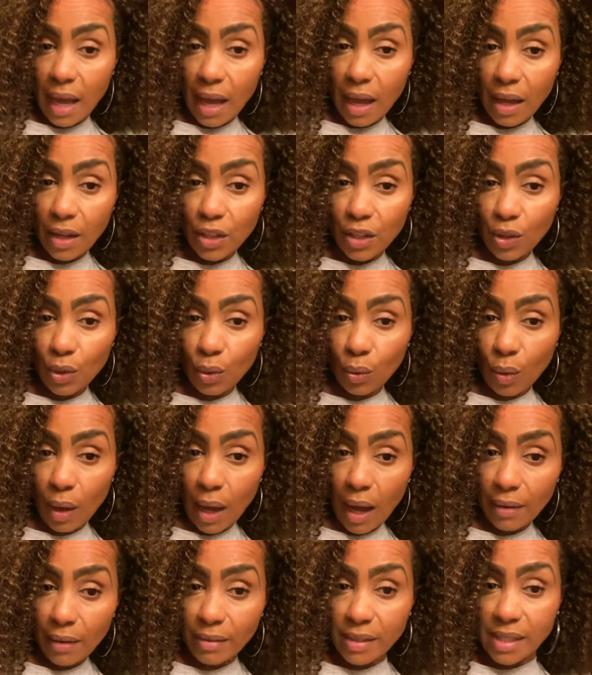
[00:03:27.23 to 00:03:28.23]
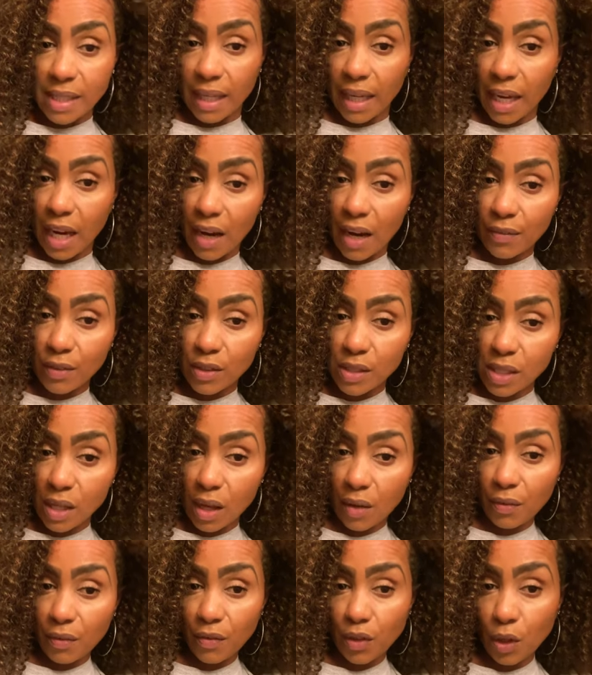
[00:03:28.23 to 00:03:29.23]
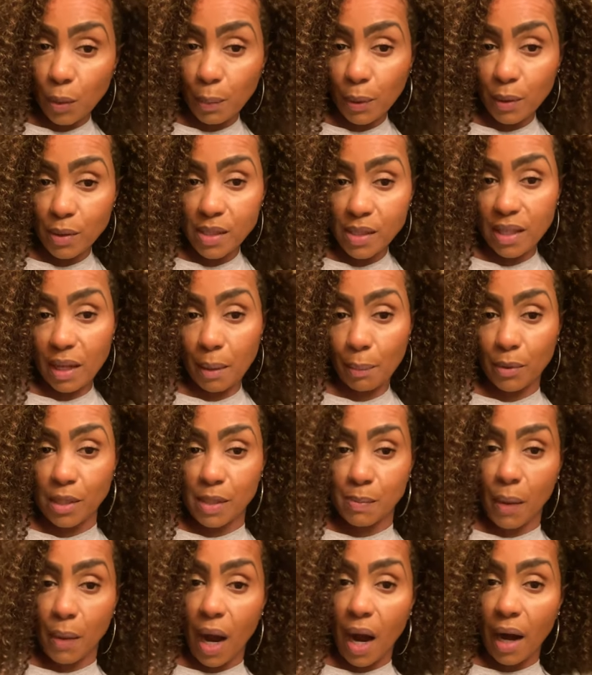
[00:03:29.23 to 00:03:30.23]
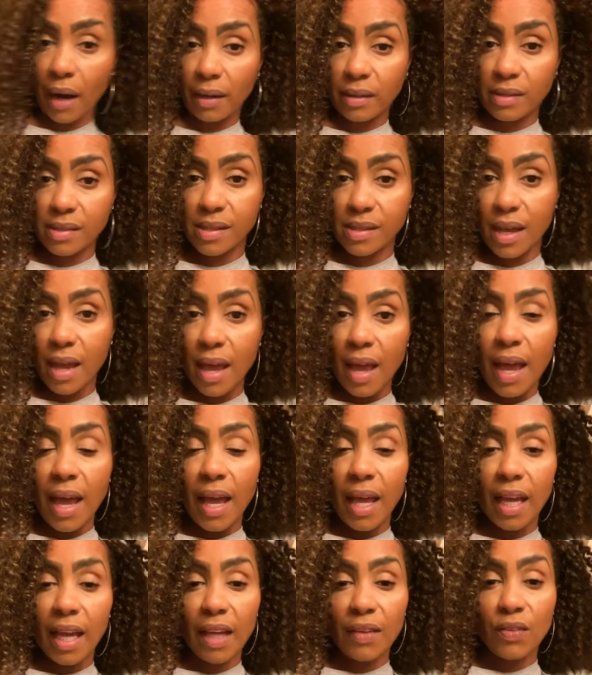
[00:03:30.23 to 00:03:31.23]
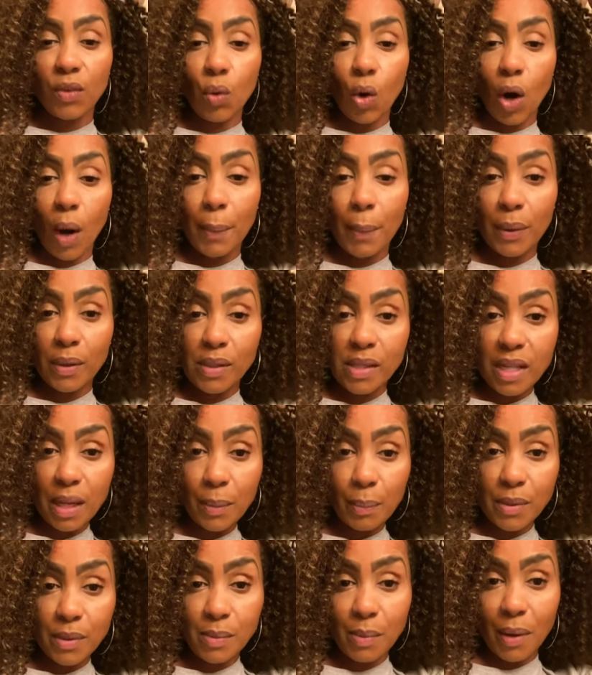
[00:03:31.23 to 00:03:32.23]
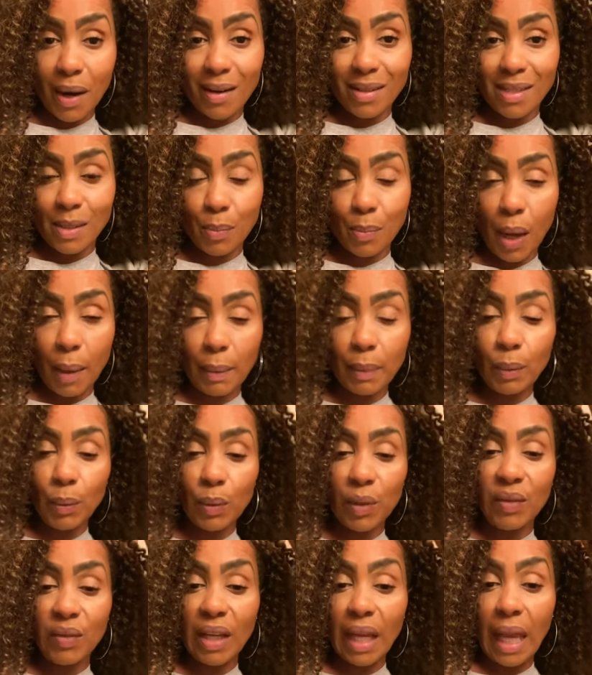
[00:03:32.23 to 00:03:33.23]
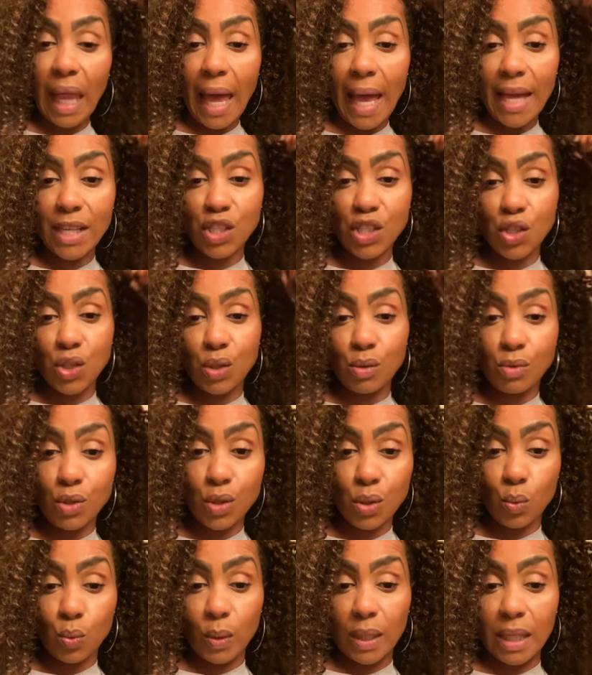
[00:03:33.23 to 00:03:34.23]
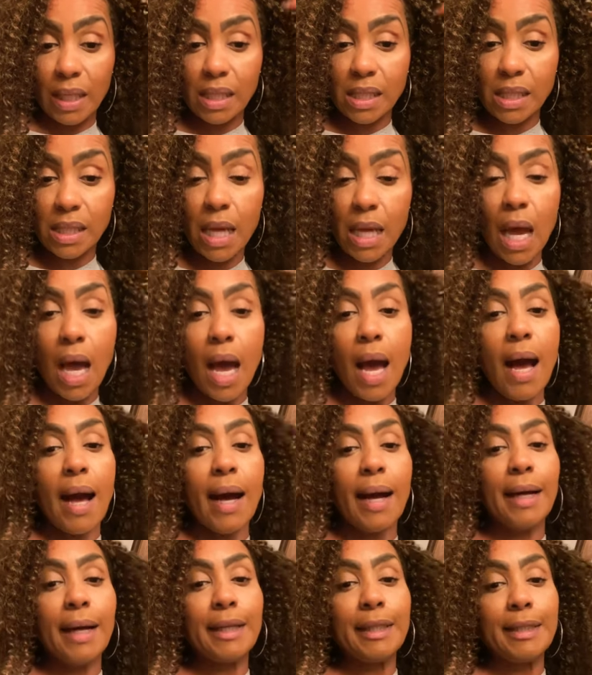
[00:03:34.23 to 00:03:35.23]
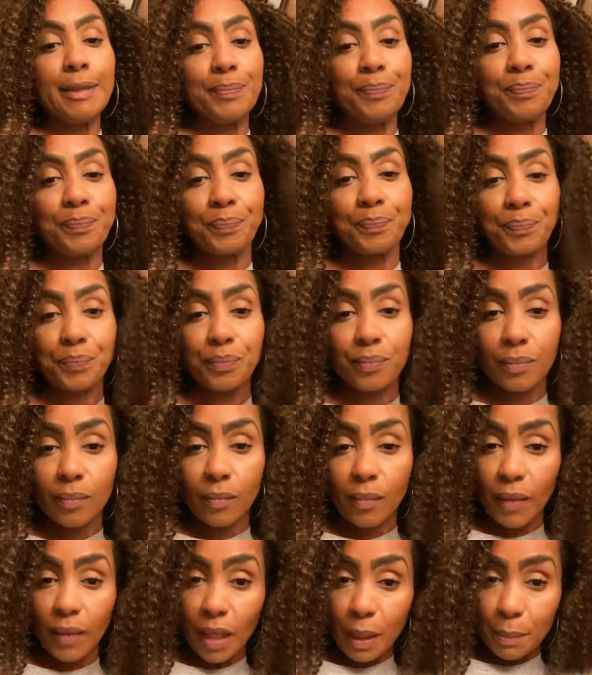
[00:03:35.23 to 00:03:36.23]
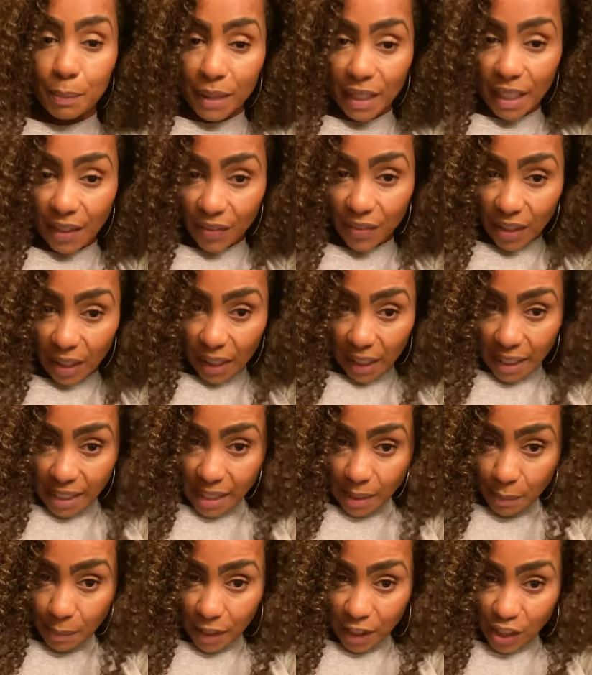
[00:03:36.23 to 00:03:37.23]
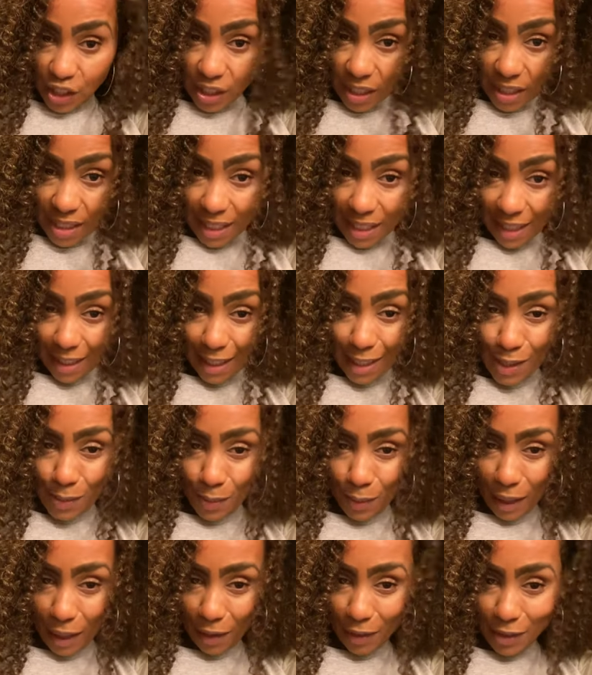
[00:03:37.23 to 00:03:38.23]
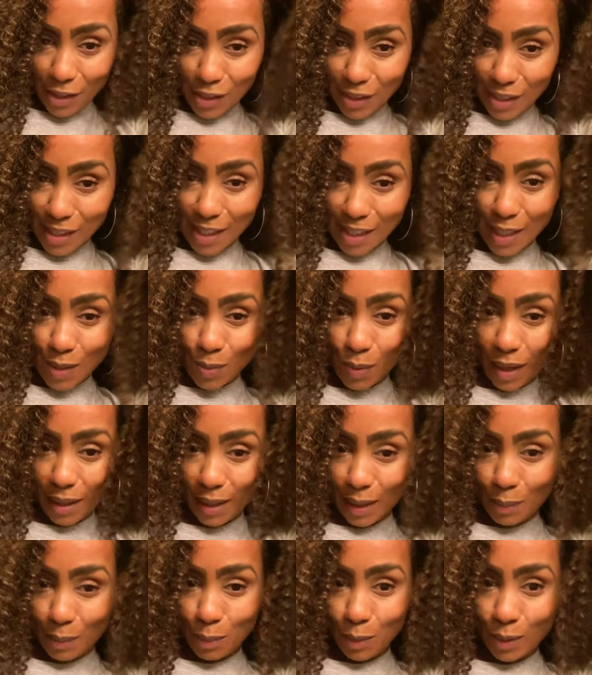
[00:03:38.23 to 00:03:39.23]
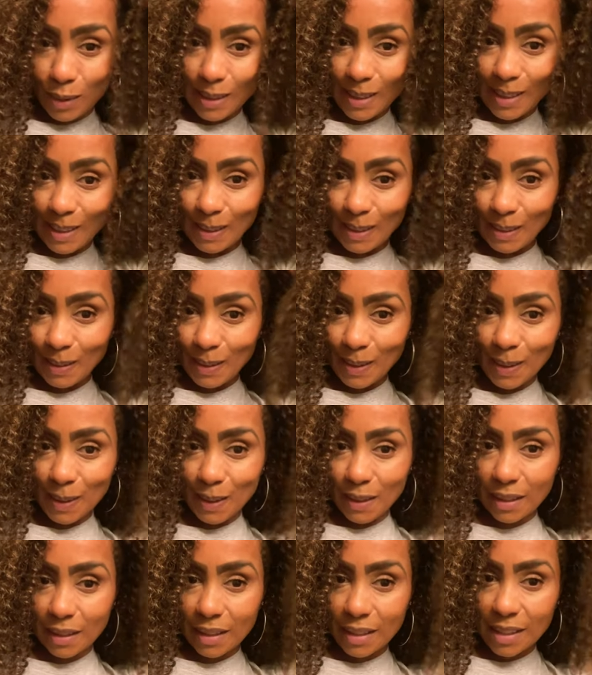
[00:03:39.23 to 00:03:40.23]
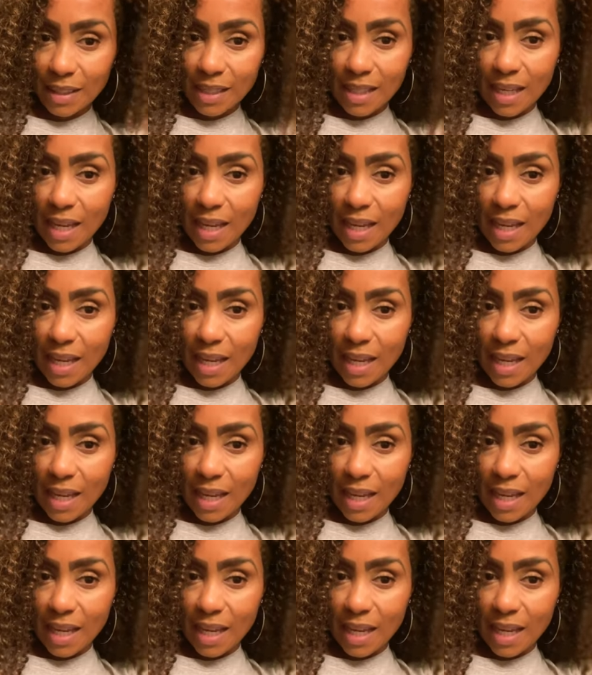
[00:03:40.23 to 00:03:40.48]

you know, how you take care of yourself. If you're a person that perspires, if you are a person that perspires, it probably won't even last you 2 weeks. But nevertheless, I'm itching to take this one out. As you can see, that's why I keep on like, because